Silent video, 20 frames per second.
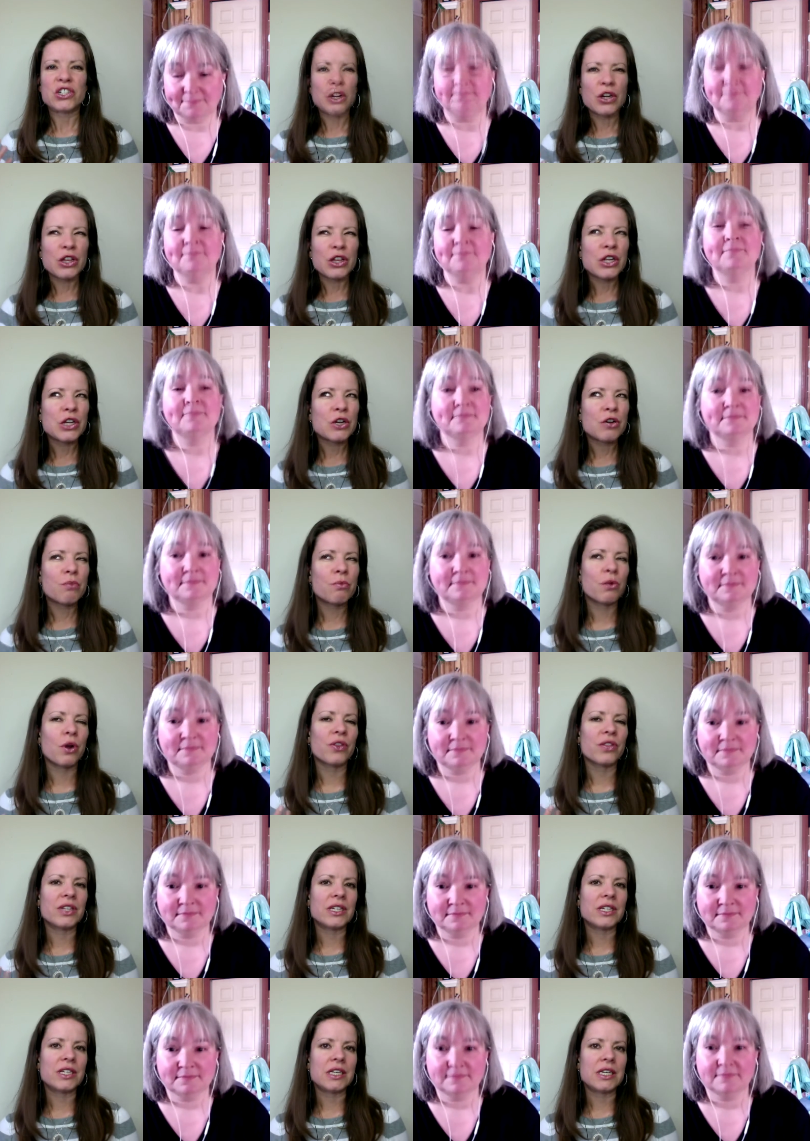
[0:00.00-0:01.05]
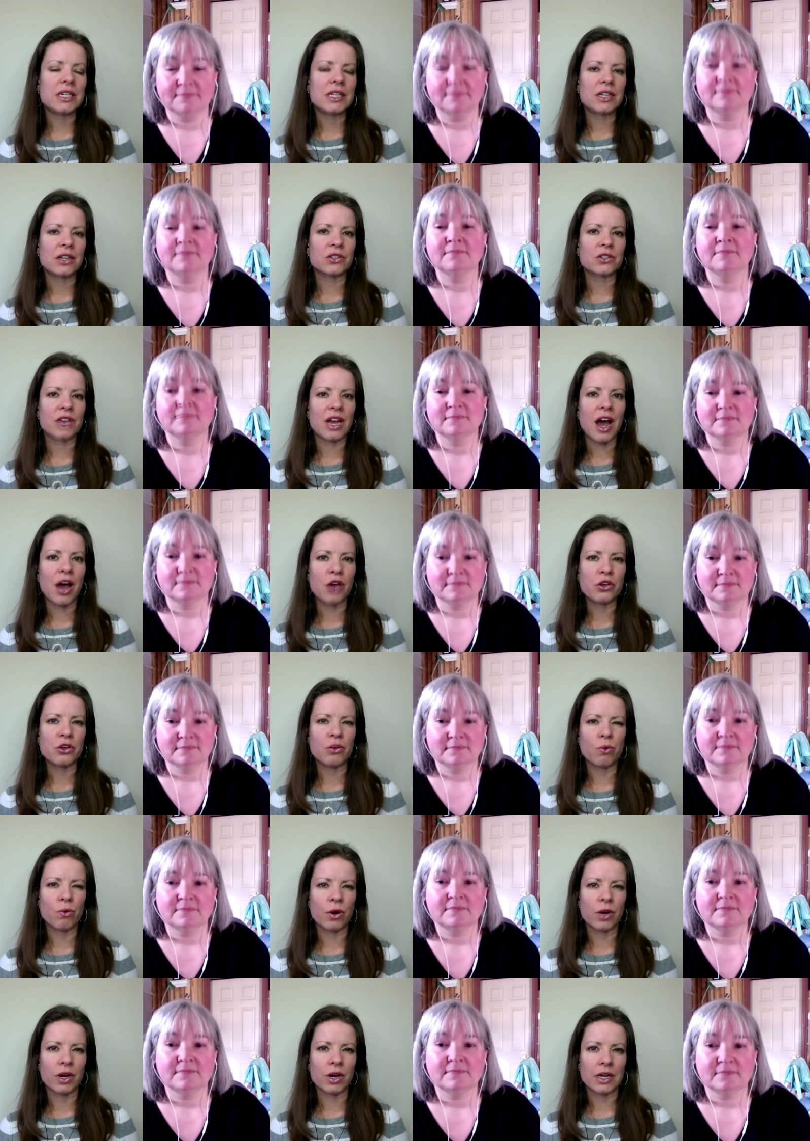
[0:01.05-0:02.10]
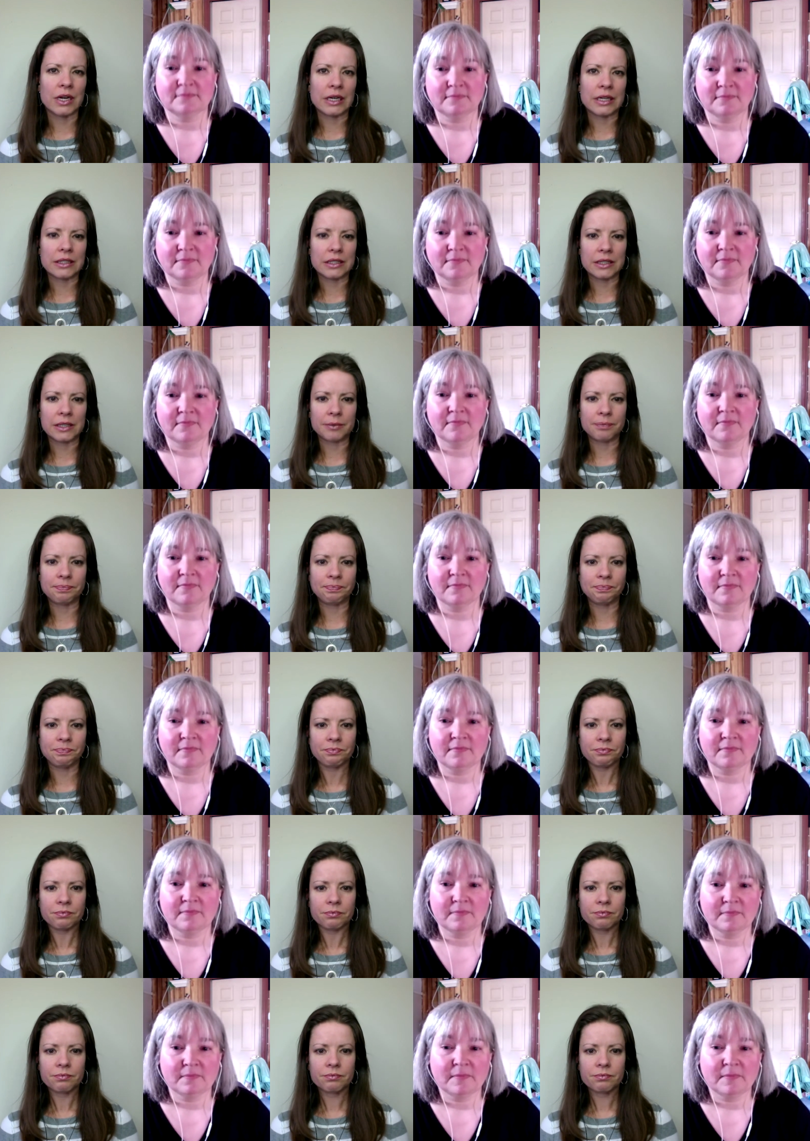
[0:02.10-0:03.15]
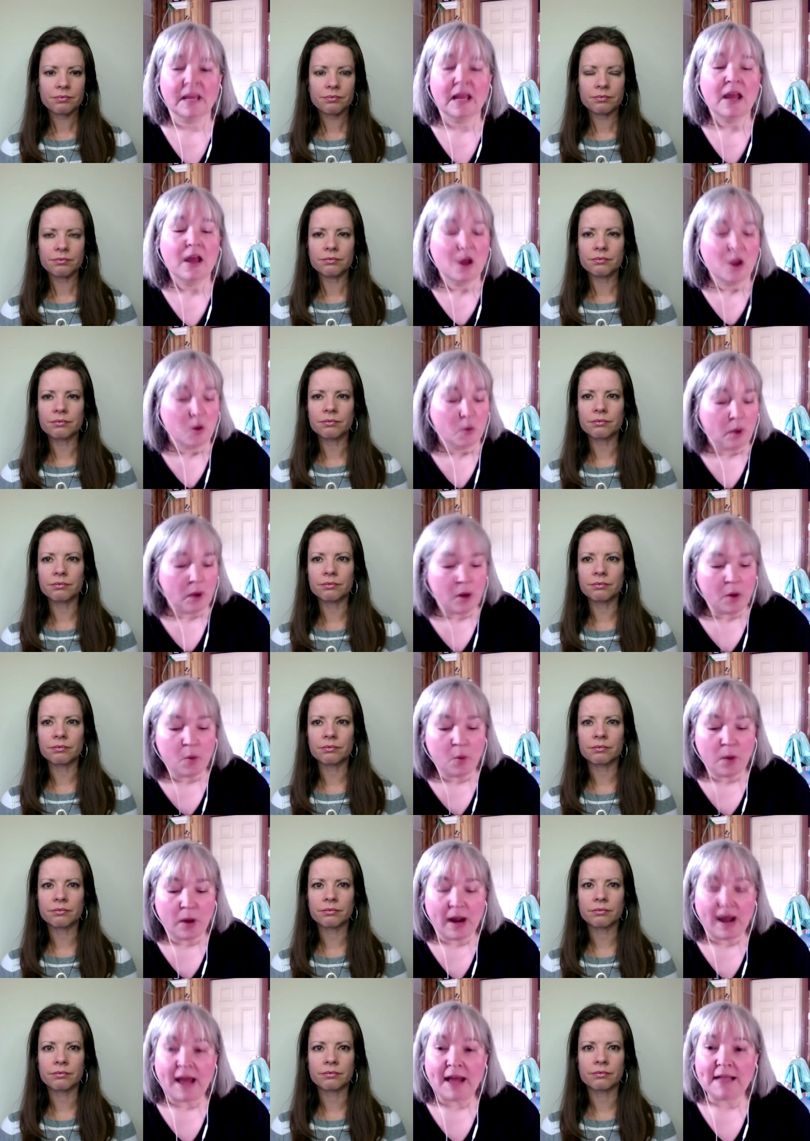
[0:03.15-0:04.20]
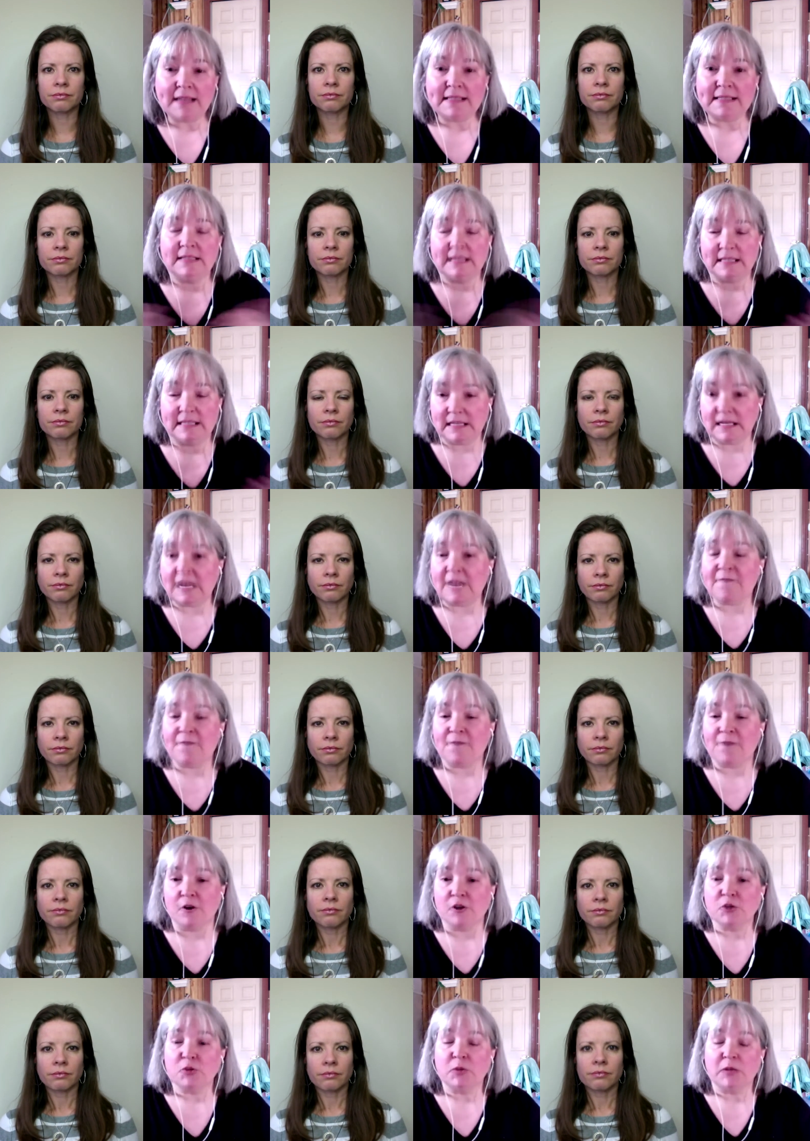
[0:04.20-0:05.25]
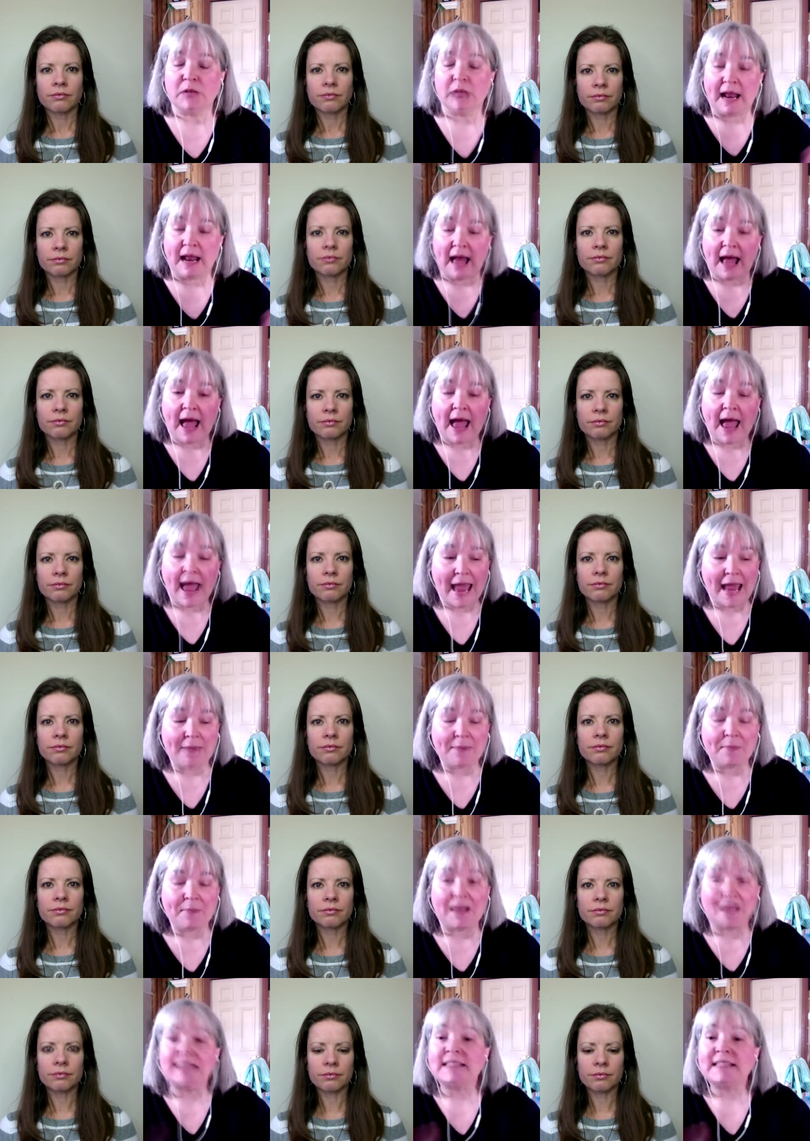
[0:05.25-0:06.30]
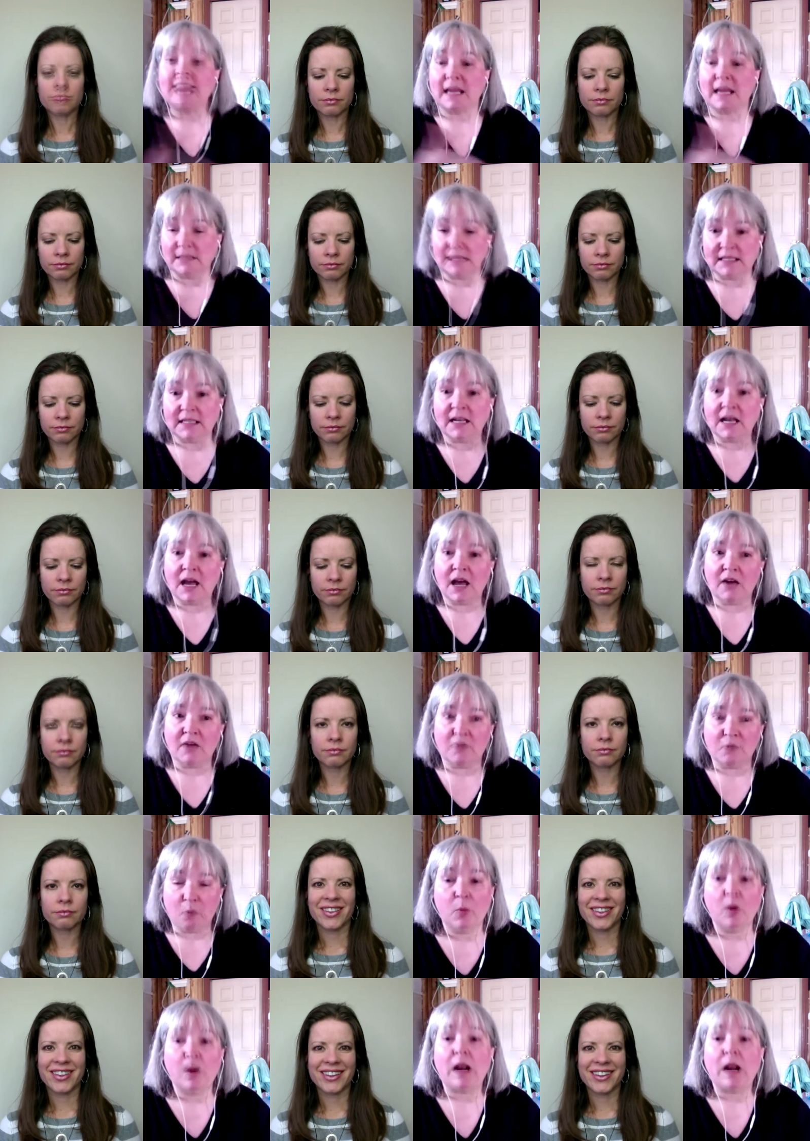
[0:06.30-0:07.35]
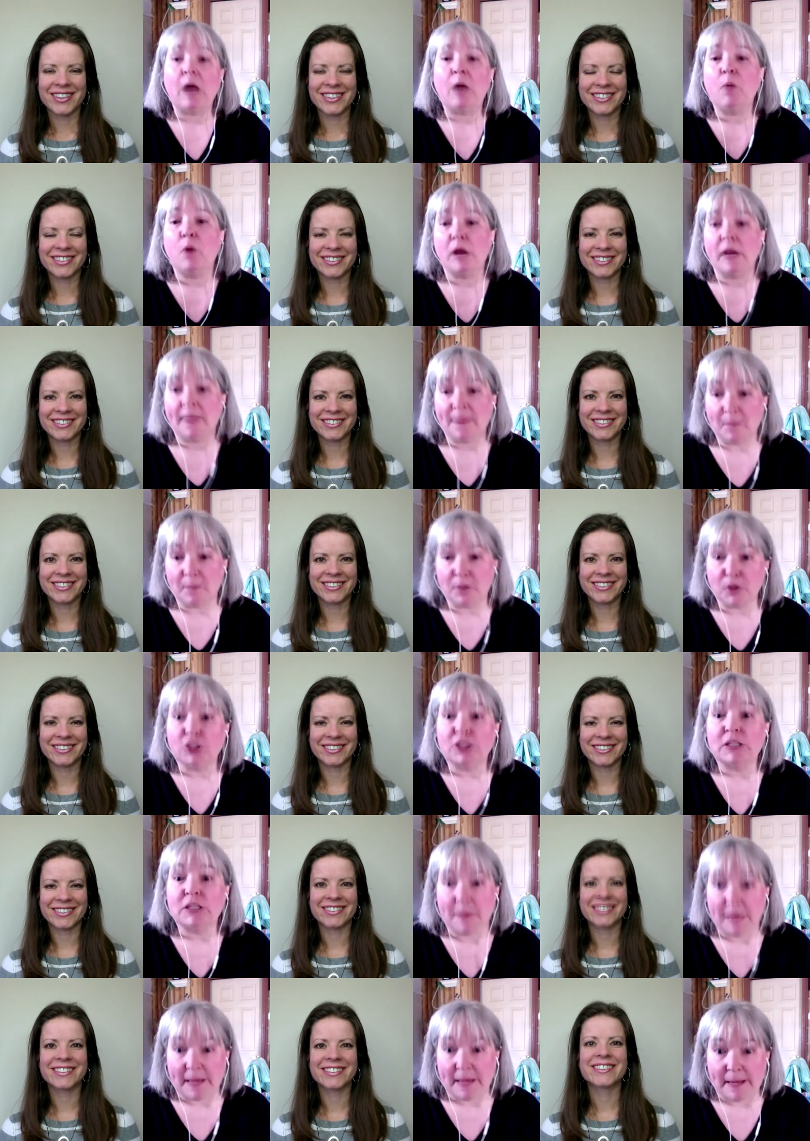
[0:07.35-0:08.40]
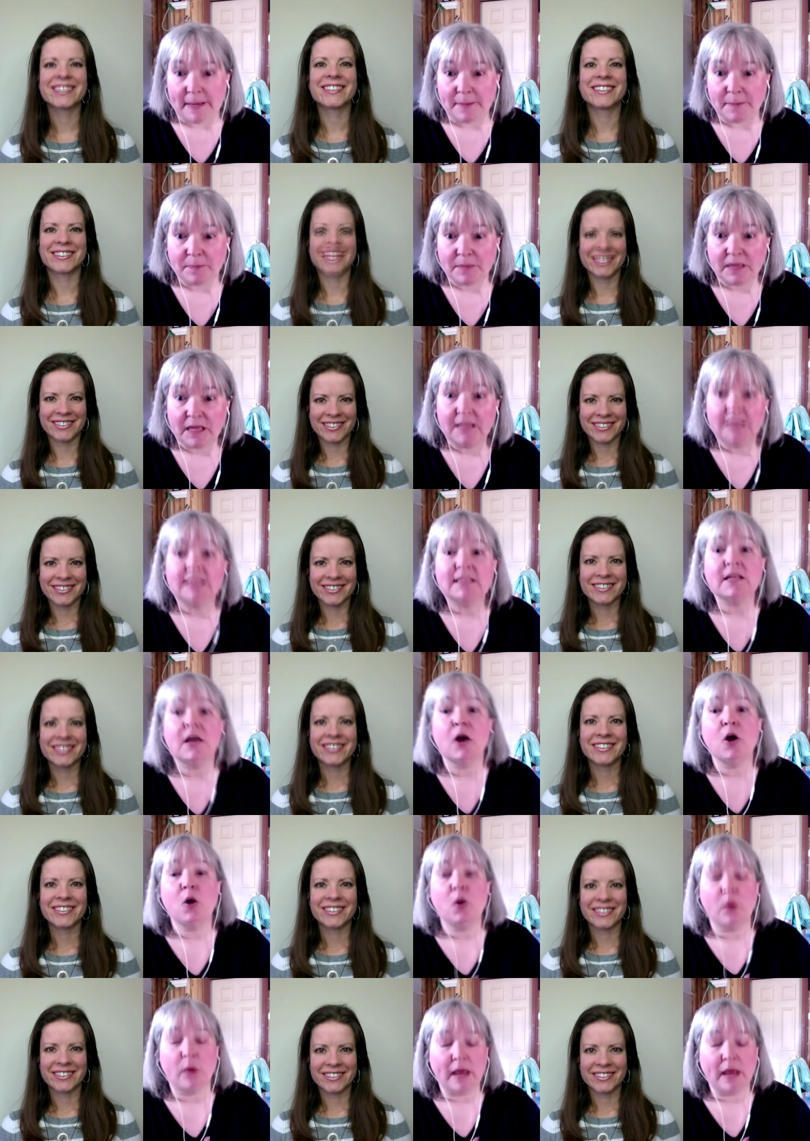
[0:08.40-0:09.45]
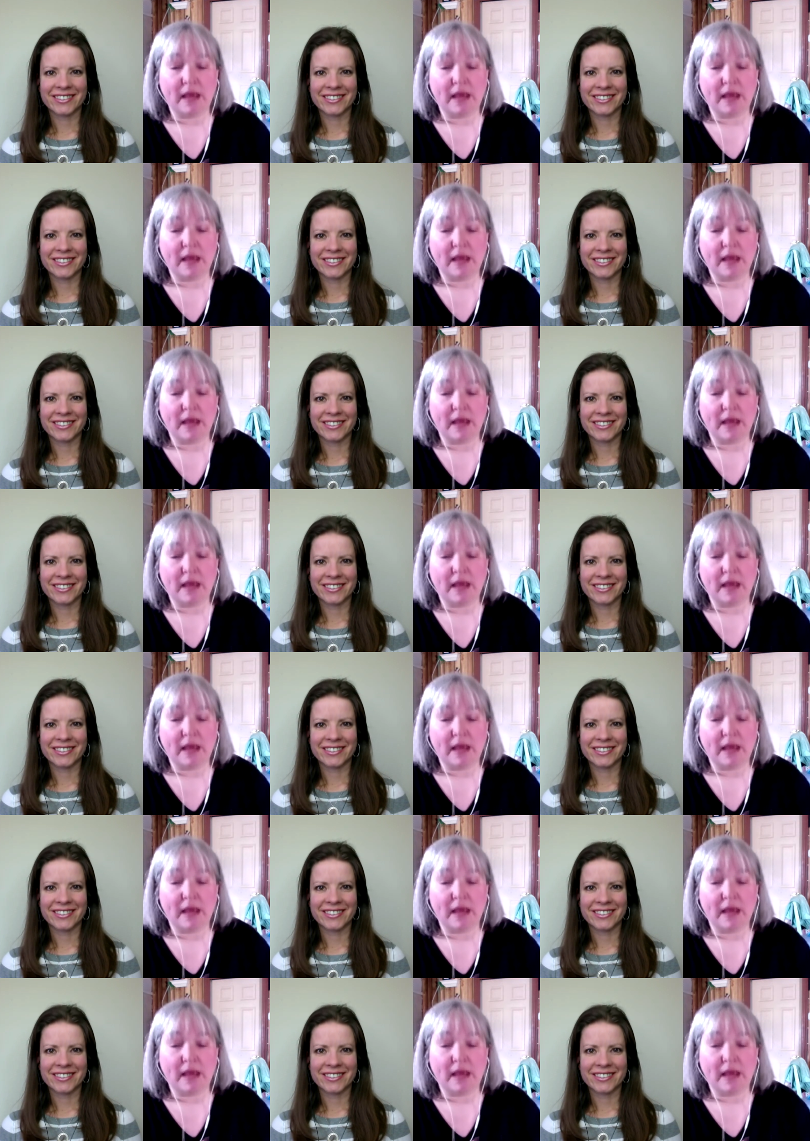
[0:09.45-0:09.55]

Speaker 1: share a little more of the details of how you organized it.
Speaker 2: Well, what I did at first was I, I had my skeleton of what I wanted the book to be. So